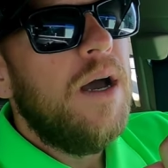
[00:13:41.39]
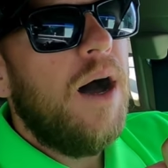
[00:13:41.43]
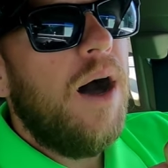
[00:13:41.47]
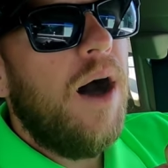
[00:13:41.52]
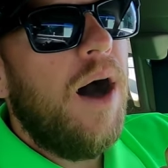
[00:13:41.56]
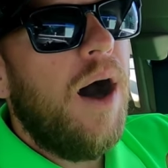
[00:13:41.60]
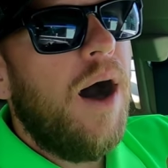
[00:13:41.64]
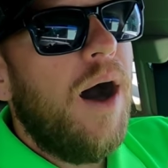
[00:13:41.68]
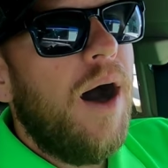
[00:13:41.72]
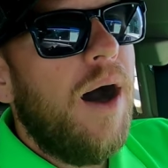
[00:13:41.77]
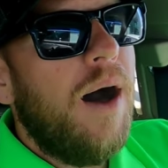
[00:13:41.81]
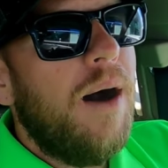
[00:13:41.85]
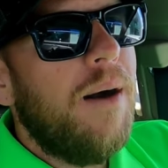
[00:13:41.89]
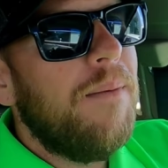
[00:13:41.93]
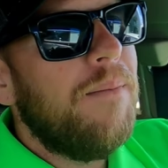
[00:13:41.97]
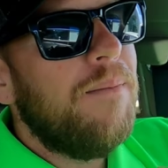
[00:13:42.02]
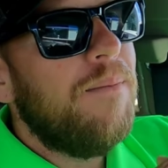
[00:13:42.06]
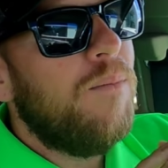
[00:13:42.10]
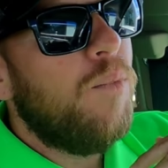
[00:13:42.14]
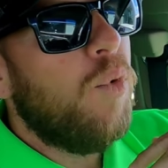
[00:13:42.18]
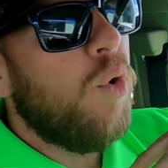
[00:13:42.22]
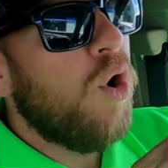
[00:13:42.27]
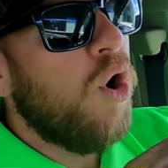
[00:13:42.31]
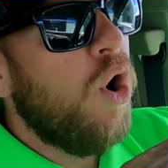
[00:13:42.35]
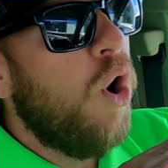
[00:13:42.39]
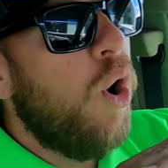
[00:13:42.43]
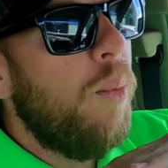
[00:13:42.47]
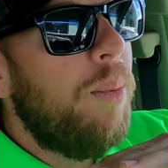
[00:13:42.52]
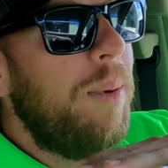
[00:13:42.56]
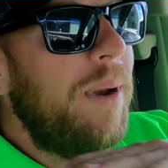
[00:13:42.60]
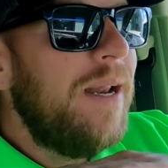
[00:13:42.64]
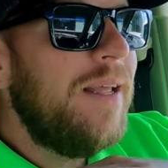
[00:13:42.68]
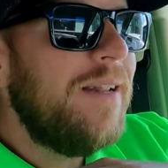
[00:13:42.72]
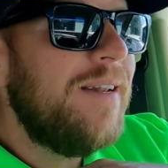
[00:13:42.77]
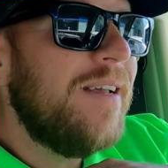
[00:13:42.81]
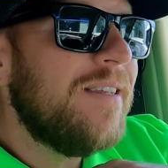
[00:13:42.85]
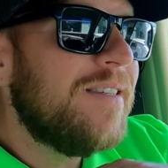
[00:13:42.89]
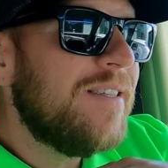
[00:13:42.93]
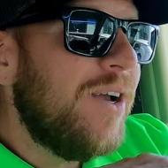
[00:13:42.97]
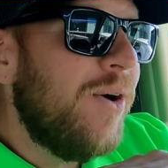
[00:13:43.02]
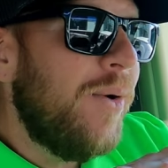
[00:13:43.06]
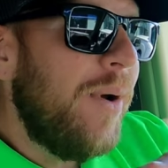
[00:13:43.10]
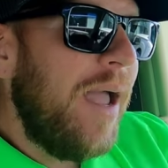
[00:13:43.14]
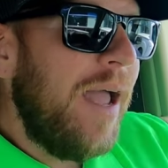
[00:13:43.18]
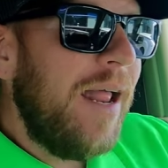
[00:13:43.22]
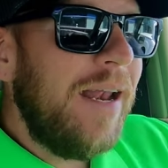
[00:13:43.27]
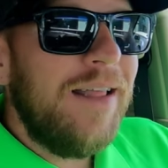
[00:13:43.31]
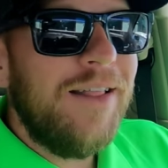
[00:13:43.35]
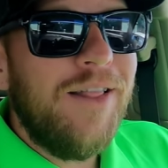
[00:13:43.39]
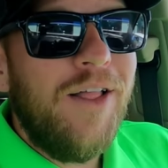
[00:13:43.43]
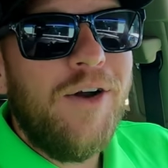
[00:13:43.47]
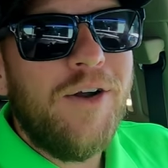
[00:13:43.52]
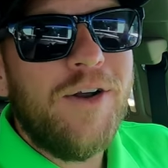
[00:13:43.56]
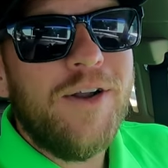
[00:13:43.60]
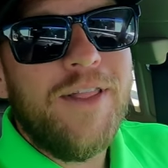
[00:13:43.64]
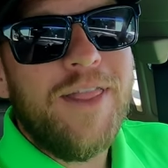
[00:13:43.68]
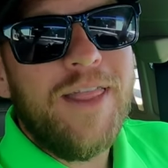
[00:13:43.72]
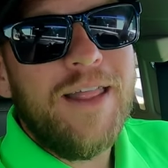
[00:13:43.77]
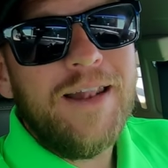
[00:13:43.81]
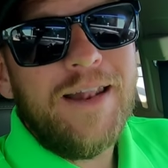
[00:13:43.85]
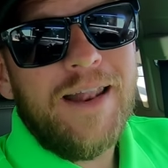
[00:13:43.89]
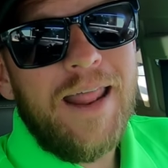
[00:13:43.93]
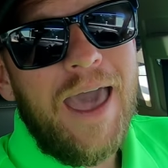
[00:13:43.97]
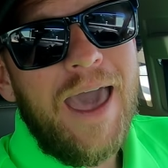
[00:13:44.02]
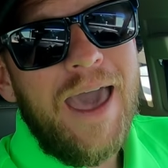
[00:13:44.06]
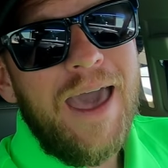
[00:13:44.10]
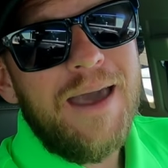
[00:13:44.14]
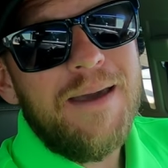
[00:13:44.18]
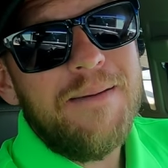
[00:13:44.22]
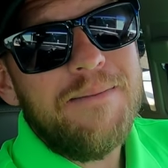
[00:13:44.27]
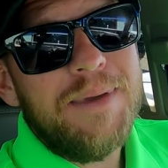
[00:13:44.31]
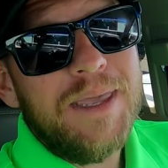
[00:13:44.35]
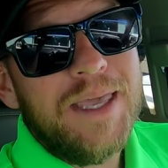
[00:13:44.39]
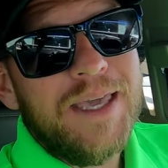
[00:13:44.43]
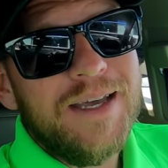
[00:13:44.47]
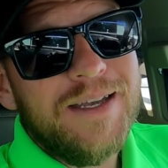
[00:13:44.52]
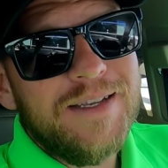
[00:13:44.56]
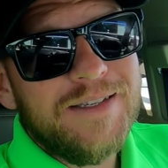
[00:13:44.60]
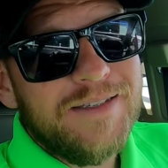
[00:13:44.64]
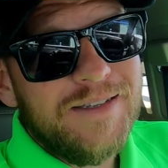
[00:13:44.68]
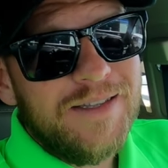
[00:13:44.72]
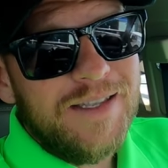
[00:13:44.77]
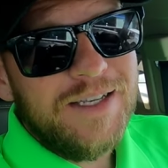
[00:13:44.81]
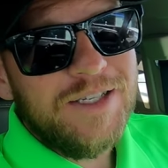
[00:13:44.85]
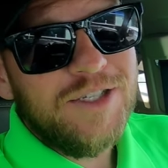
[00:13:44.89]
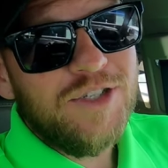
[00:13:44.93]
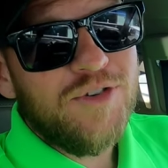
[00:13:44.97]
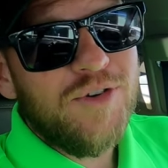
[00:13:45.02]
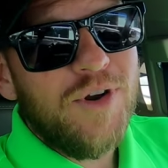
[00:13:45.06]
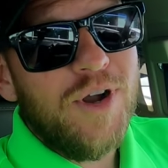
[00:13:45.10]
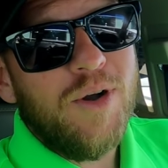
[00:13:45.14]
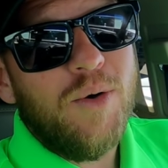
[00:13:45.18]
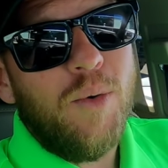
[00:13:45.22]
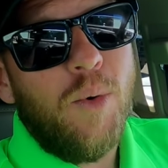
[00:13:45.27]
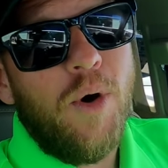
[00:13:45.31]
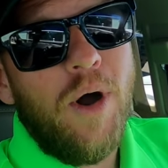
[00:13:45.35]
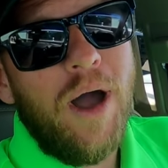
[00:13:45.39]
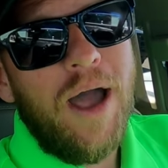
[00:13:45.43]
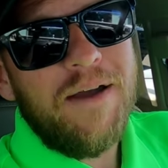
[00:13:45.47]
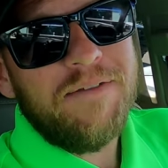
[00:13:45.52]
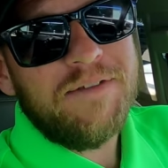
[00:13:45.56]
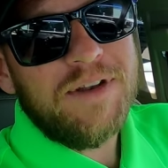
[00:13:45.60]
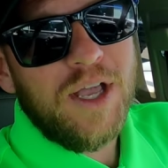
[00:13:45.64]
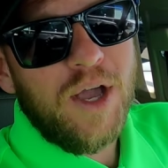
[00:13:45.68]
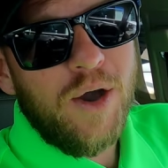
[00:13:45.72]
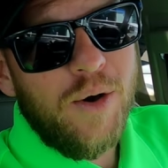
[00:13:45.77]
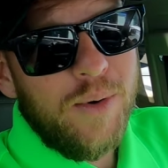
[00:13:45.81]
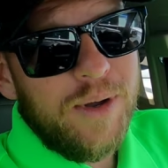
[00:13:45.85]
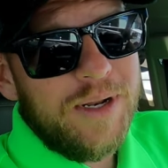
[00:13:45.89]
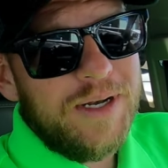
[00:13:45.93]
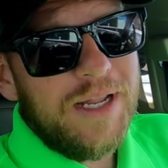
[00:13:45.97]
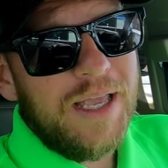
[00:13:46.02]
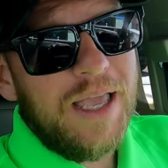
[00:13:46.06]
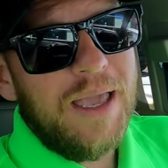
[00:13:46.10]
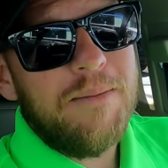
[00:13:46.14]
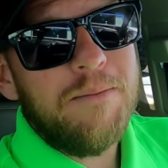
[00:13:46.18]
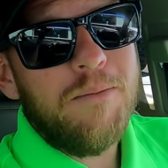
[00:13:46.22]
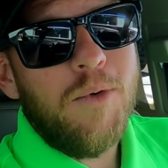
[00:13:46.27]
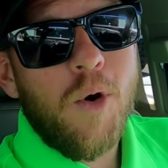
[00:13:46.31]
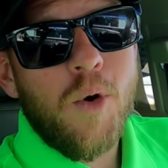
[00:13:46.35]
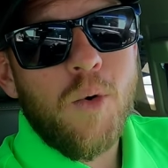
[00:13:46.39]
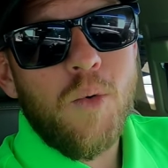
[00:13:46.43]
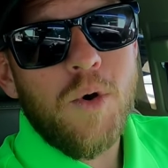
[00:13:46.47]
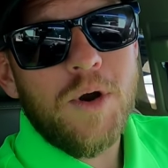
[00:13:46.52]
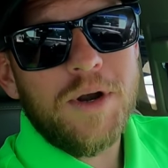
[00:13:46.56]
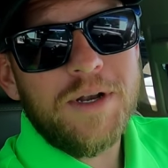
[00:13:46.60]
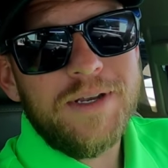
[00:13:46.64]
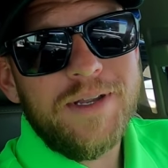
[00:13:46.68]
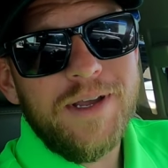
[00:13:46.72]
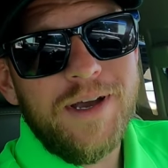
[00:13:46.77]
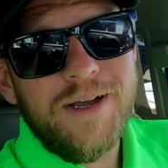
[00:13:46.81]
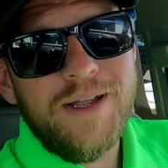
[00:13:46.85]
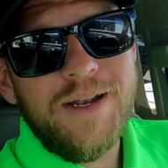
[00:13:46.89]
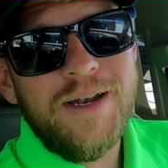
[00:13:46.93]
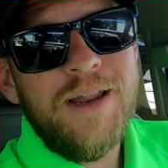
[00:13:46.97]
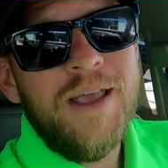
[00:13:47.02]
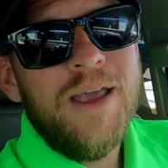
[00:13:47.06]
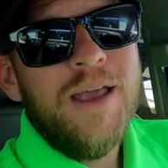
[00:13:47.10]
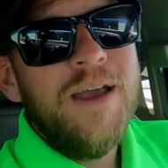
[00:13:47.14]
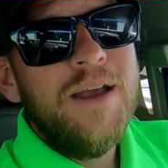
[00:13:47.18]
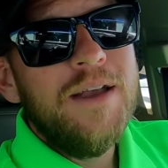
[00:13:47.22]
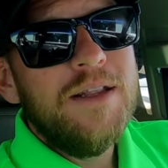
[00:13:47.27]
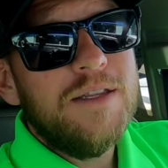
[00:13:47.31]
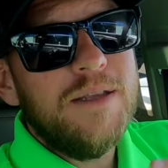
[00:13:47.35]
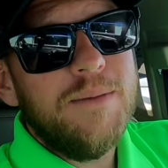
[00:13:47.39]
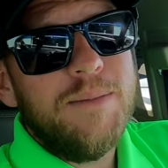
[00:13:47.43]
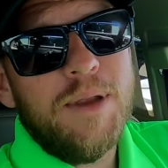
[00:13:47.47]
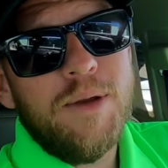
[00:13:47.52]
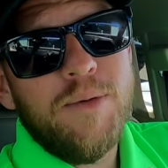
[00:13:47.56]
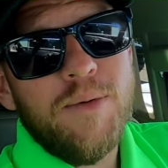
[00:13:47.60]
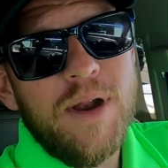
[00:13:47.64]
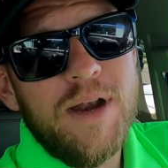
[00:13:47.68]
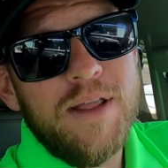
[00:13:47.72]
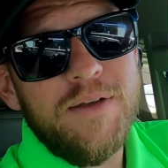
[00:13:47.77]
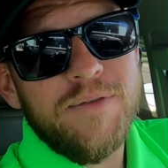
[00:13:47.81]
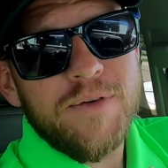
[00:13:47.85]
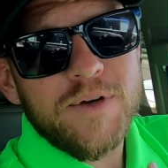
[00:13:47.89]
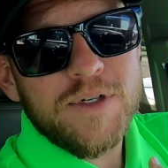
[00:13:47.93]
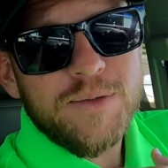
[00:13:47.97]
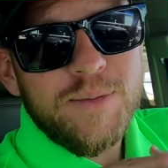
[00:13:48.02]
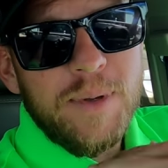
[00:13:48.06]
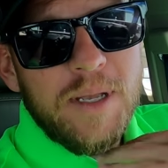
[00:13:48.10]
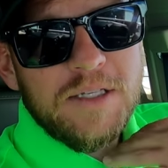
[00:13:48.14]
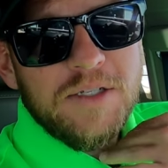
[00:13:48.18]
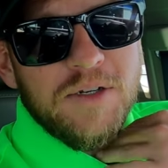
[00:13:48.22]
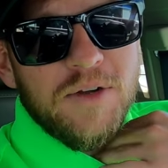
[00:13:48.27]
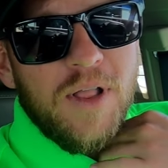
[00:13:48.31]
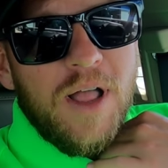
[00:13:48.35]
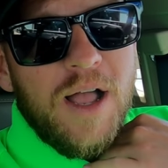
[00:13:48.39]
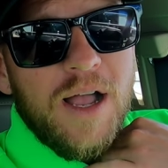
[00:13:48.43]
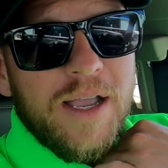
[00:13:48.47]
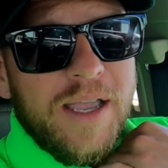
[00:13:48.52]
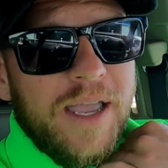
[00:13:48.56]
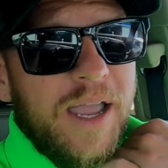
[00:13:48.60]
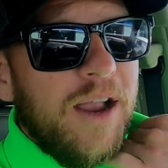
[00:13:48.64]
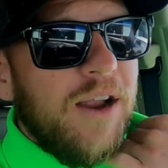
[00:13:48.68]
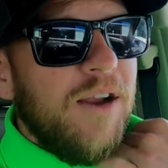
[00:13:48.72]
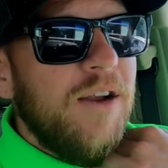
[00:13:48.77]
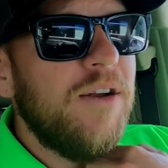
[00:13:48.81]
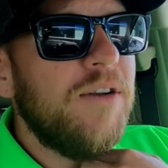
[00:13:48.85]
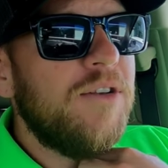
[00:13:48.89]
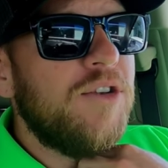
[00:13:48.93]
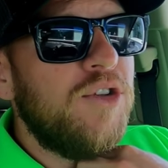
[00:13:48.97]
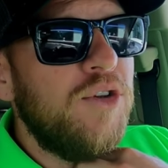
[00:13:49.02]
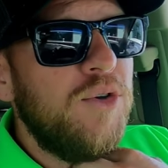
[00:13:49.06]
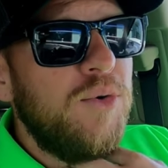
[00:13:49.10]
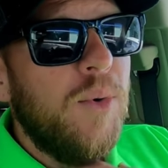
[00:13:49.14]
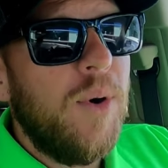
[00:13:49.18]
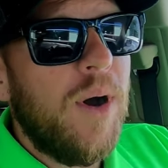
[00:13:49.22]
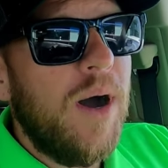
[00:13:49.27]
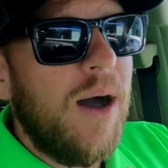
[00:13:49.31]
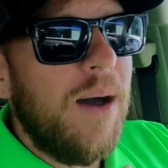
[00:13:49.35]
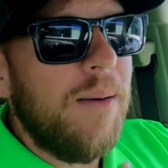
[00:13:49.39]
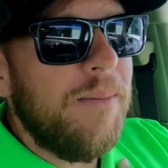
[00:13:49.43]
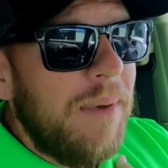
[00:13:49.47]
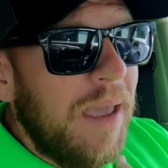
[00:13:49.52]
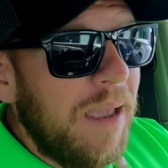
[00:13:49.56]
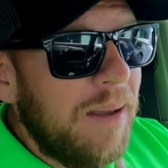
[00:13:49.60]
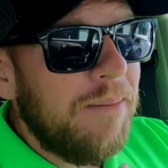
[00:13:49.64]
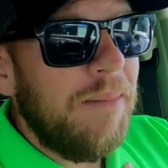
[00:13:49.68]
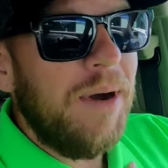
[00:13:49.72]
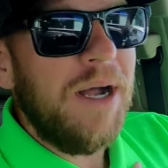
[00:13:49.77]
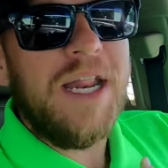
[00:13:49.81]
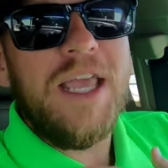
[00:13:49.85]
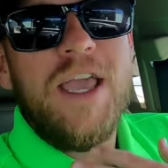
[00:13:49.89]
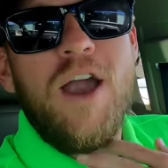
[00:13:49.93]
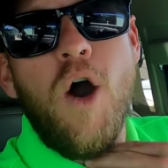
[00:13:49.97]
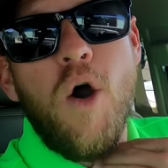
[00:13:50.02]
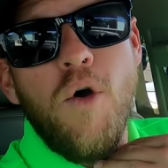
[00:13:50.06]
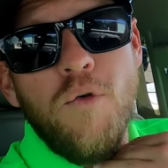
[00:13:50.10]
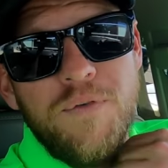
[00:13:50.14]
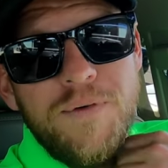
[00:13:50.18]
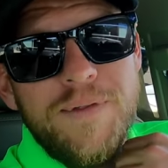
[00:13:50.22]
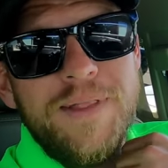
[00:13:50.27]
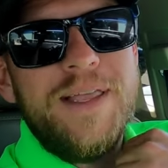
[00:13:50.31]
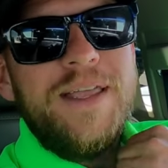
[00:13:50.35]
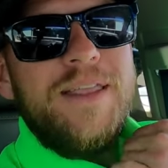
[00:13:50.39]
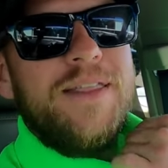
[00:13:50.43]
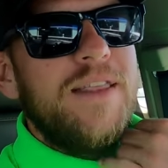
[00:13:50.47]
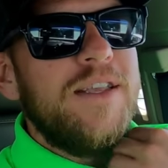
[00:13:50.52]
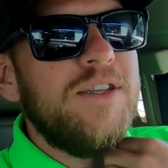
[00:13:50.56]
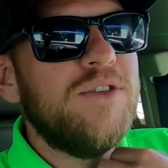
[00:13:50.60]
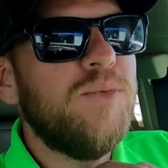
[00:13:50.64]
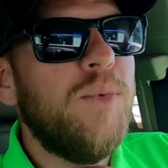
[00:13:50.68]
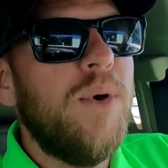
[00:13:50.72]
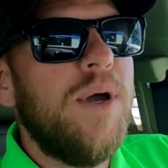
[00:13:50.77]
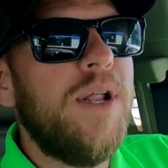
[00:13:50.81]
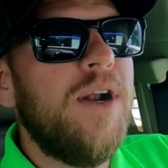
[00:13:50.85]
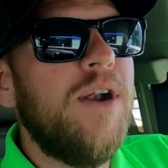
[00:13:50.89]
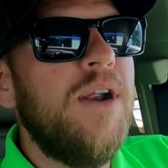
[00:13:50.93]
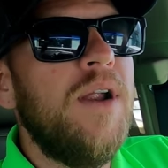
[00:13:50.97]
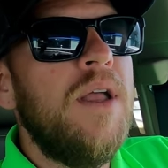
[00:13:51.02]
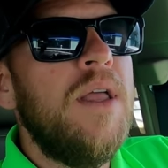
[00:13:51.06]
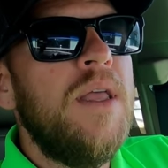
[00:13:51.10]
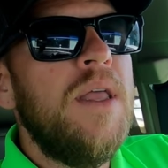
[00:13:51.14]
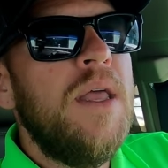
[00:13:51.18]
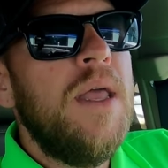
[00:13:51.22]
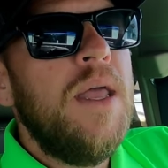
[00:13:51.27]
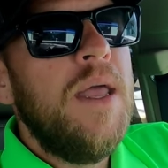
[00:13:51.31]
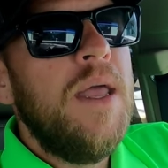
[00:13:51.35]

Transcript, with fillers: Uh, we're hoping it doesn't go any longer than that because this truck will have to go in to get more work done to be ready for Spencer Lawn Care to uh, make money hopefully this winter.